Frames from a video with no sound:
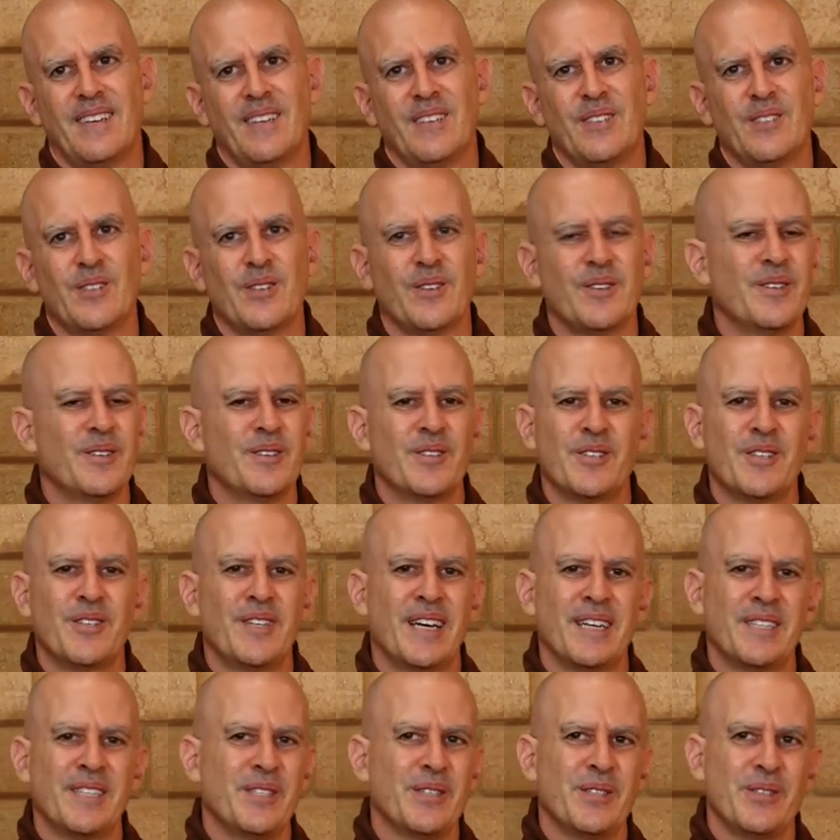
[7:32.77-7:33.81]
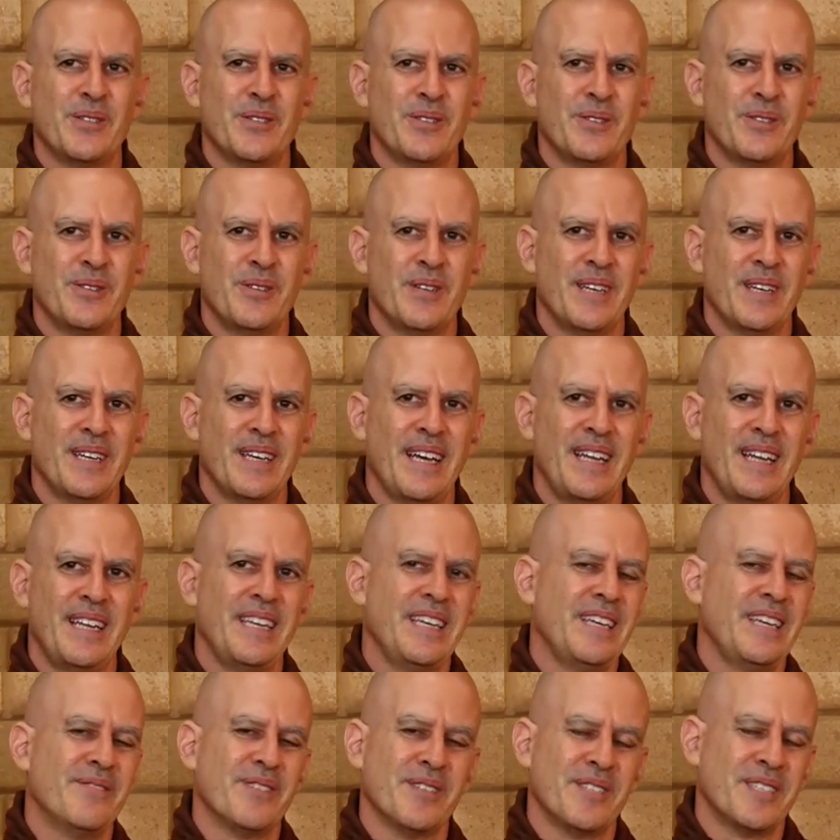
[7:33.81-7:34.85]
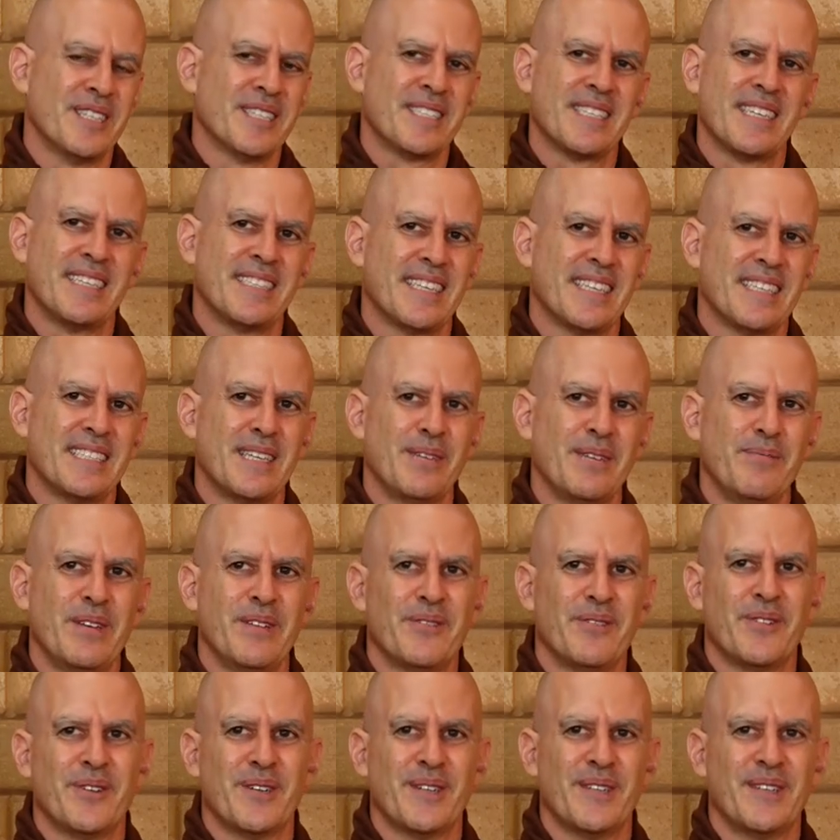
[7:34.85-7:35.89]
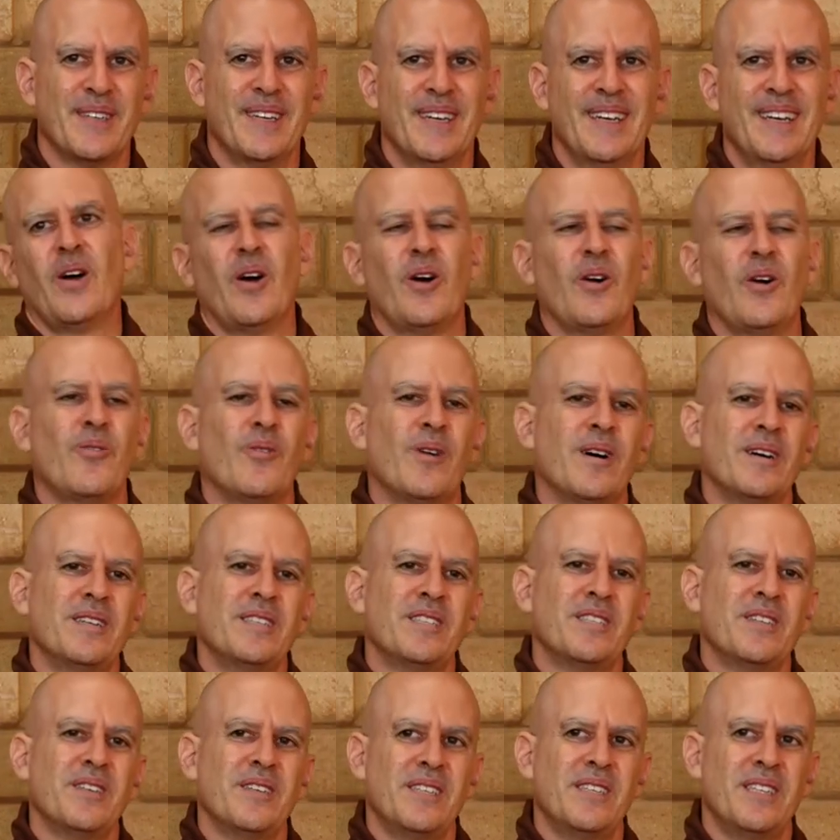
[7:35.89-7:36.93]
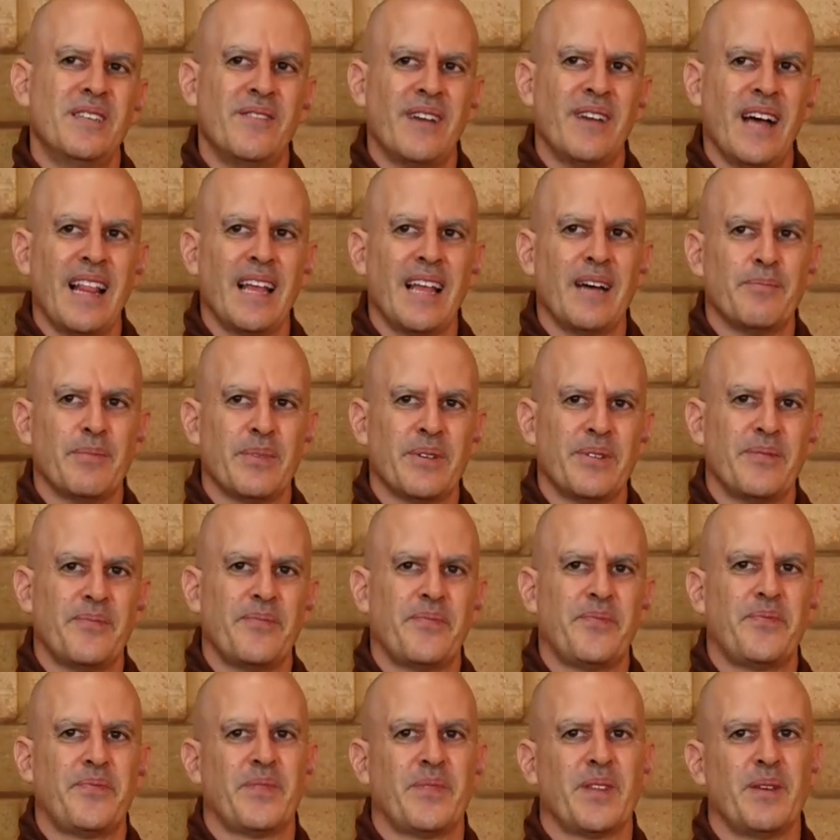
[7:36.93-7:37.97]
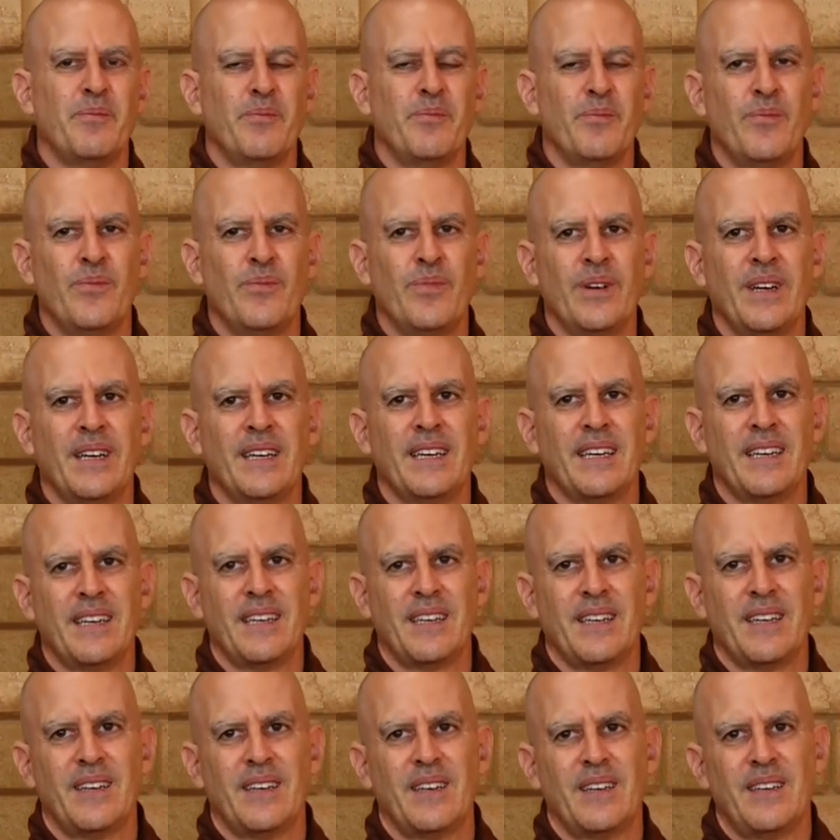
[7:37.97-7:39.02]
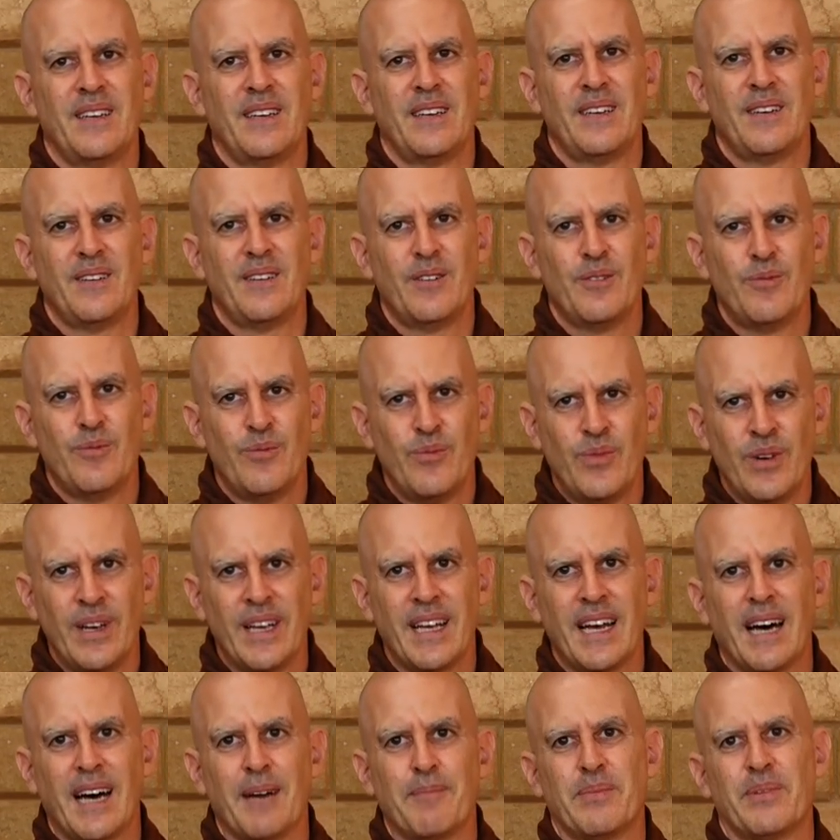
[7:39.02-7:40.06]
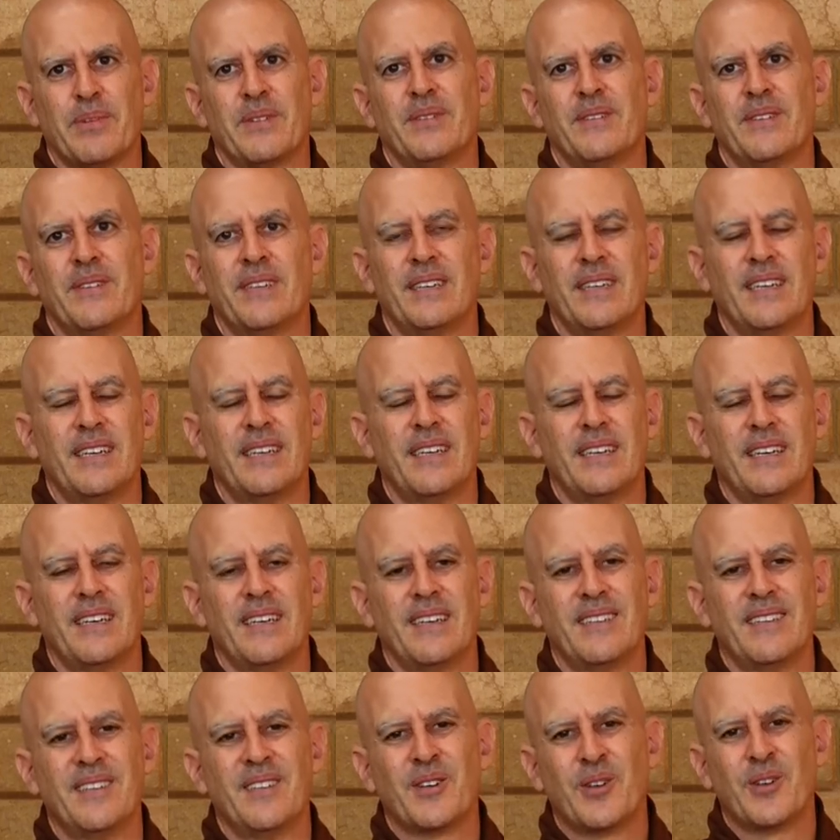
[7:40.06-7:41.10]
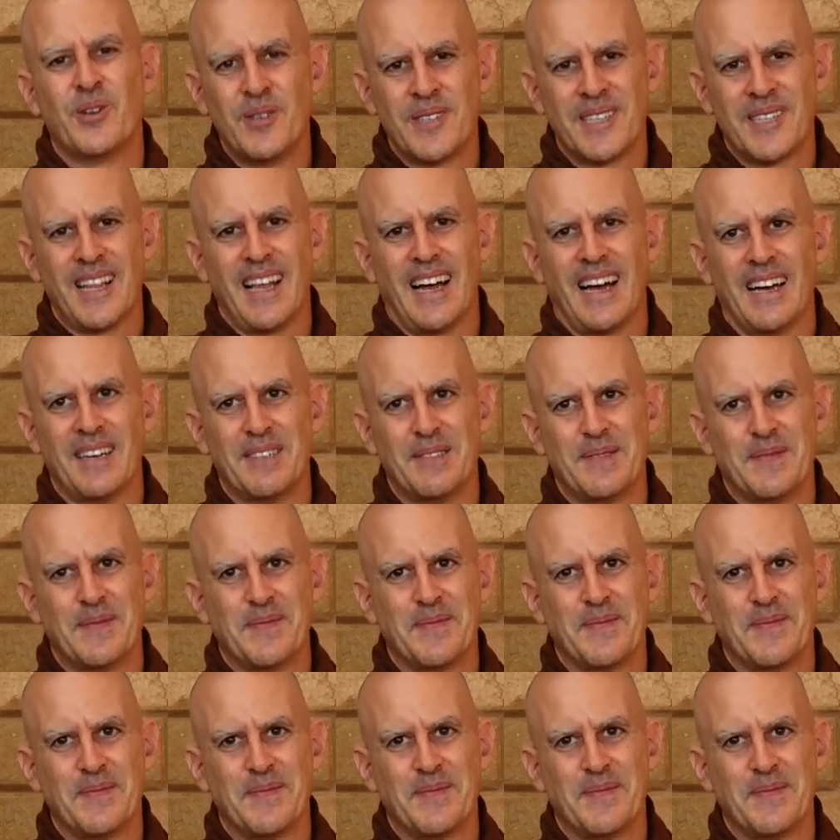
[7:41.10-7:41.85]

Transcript: So you should not do any evil, just as I said before. One should develop and bring up the kusala,